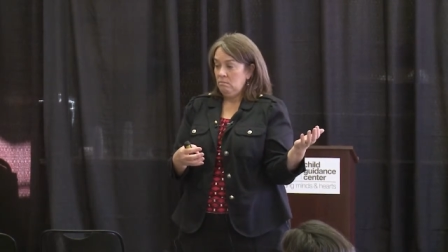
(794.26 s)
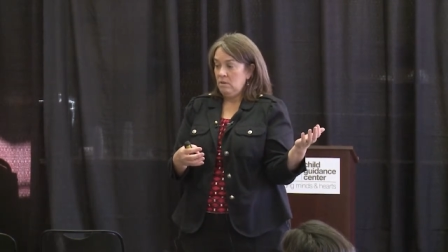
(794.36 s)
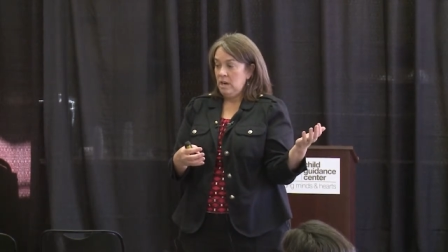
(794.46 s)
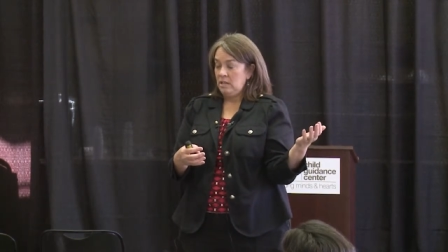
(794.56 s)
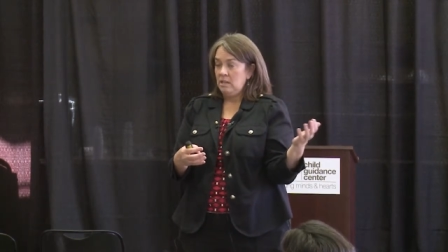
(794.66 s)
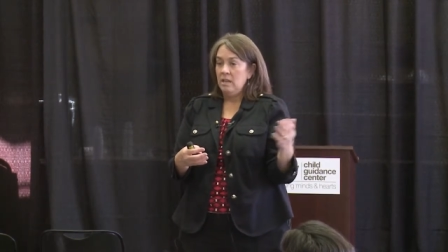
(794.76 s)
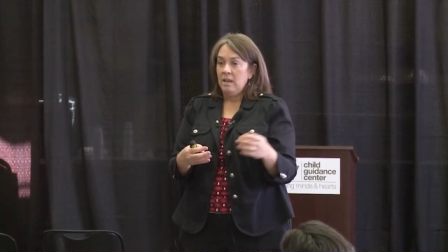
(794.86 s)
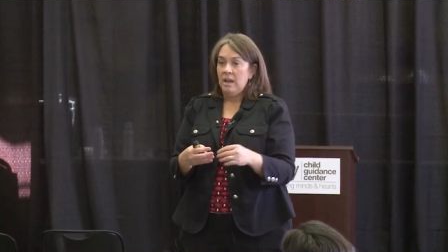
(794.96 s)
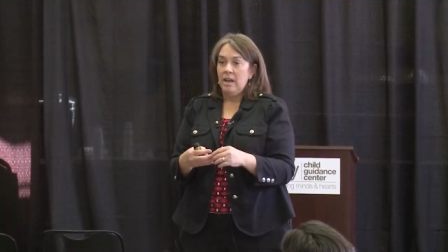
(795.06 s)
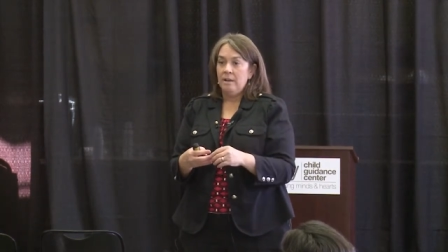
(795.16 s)
right?
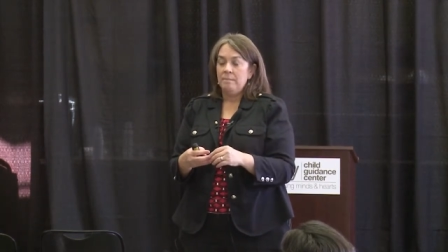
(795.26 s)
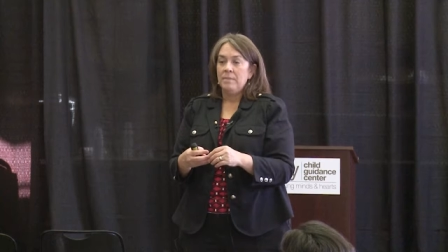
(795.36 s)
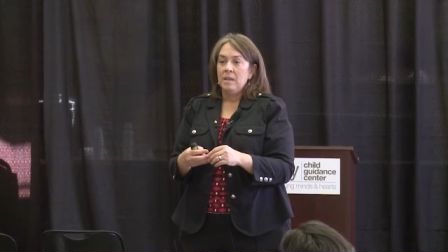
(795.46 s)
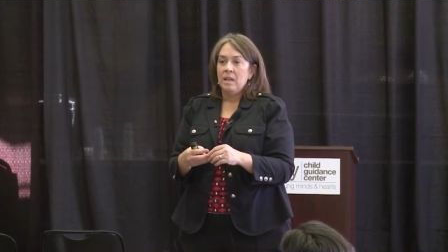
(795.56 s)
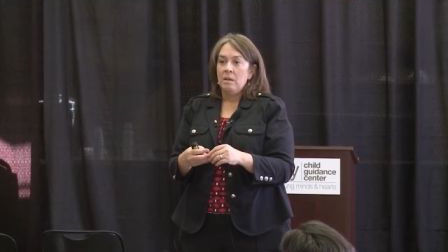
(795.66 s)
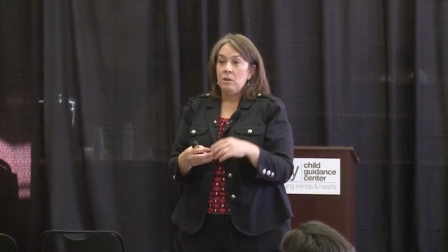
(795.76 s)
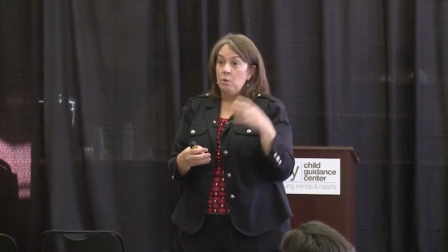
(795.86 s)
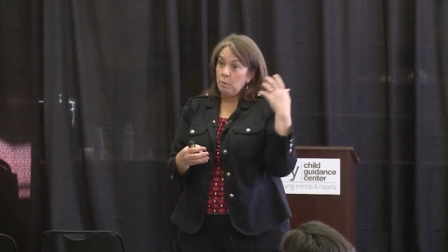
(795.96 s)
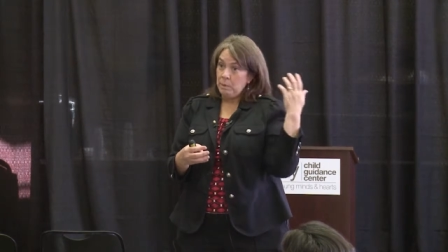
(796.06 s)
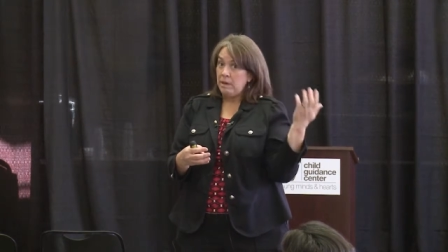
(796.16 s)
Um,
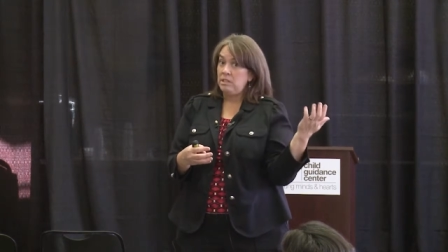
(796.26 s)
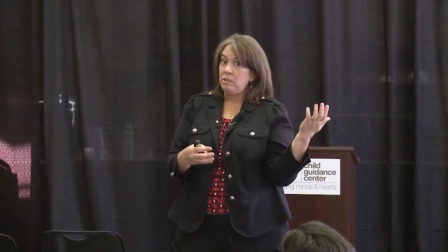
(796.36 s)
you would probably